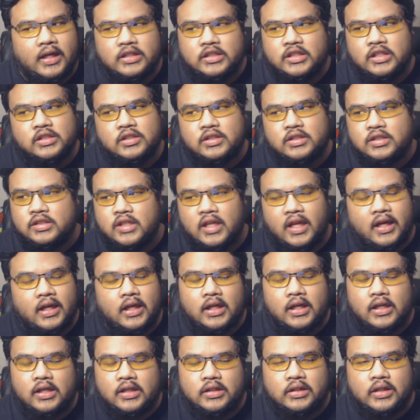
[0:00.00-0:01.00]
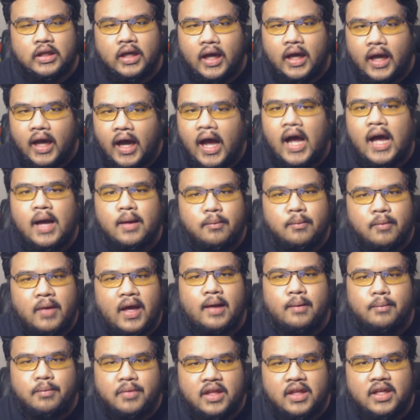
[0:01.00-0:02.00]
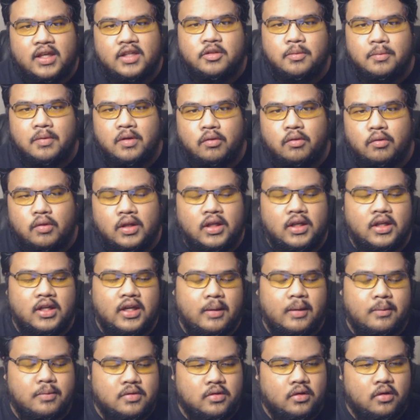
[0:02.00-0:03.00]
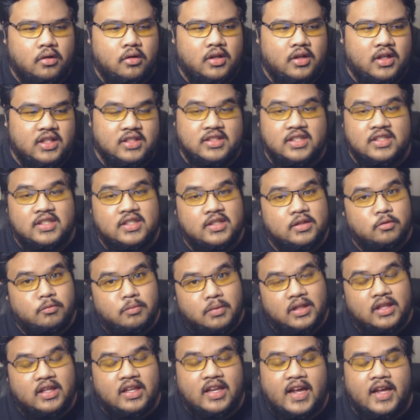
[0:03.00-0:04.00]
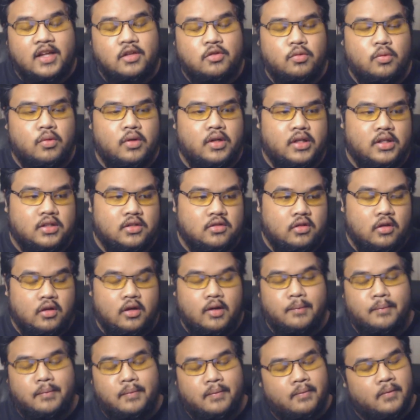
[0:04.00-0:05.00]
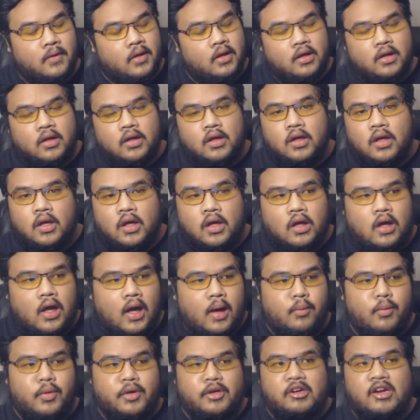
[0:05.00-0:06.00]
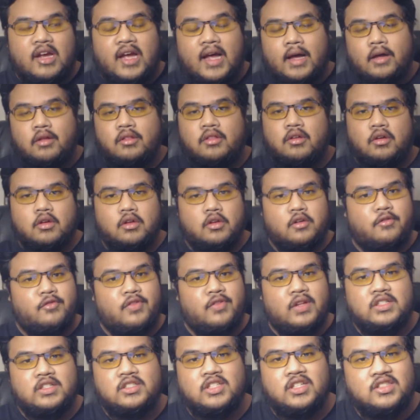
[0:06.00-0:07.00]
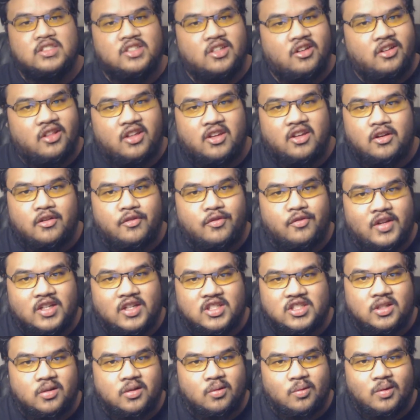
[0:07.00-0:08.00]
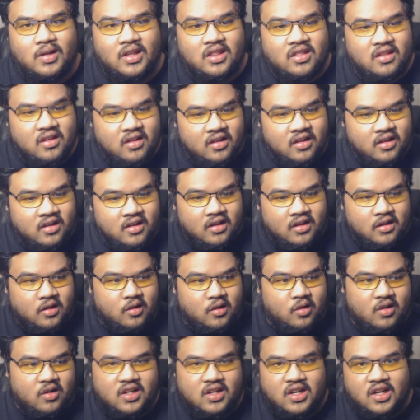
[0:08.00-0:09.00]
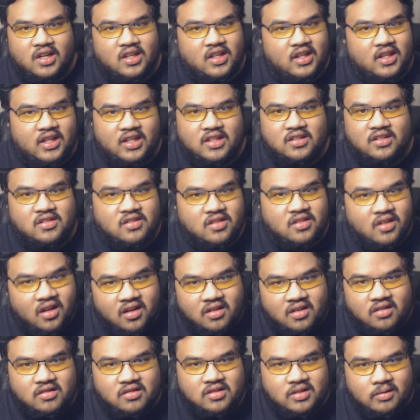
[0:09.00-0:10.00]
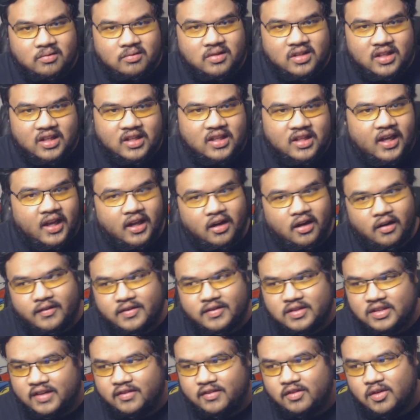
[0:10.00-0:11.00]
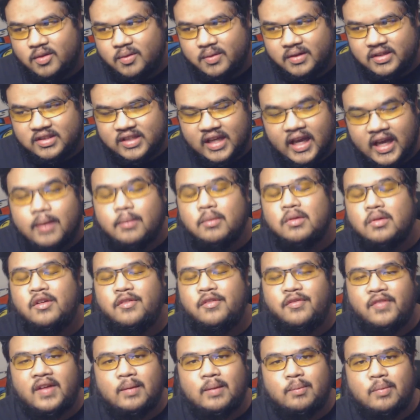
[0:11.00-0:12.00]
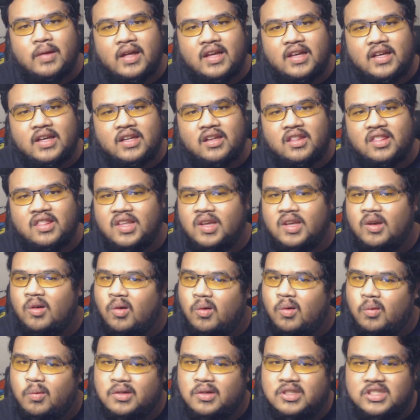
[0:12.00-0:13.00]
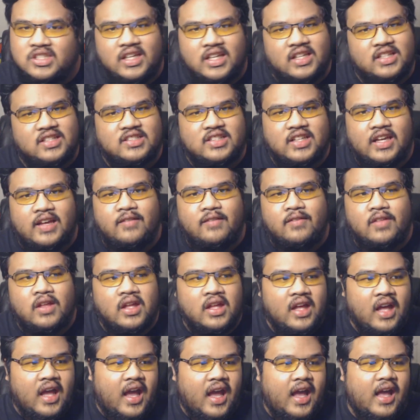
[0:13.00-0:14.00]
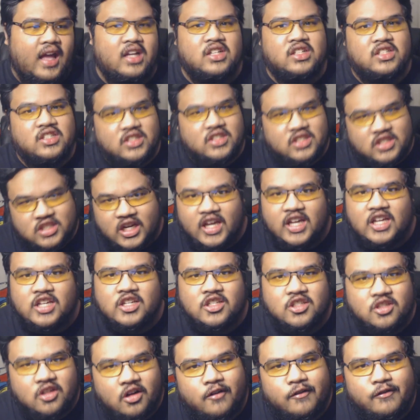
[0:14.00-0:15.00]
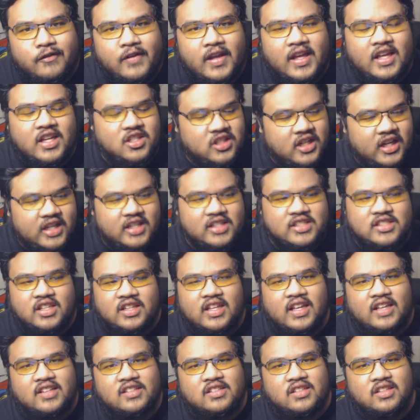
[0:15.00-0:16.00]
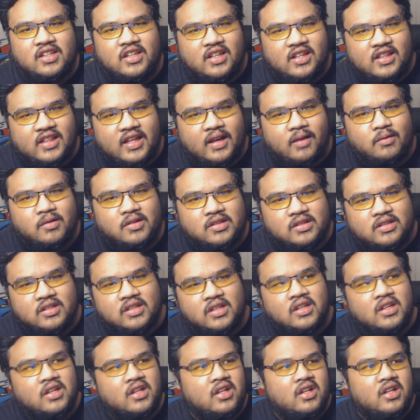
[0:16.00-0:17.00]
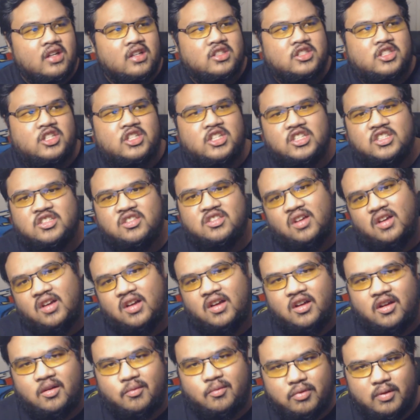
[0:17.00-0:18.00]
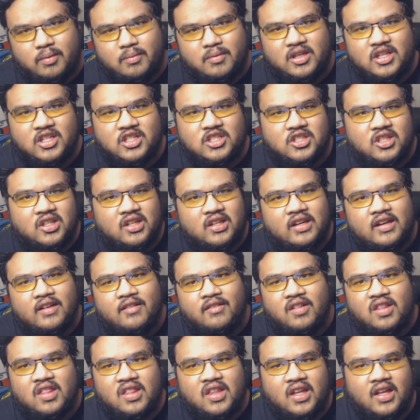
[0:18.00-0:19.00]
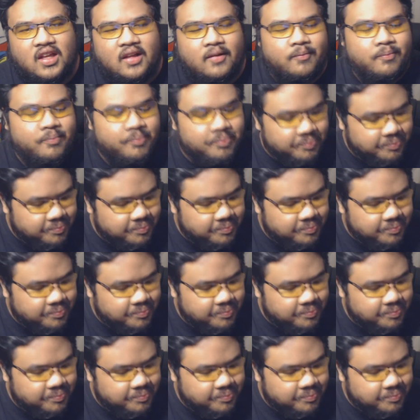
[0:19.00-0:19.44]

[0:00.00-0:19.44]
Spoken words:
and just like, I'm thinking it's going to be a really good episode because this is be the last one. So I'm wondering how they're going to finish this. Are they going to finish it with, you know, Akagi getting sunk or something like that, and all of a sudden everyone's able to fight back kind of thing? Or will she get saved and change her fate, change the destiny that was, she saw her premonition and everything?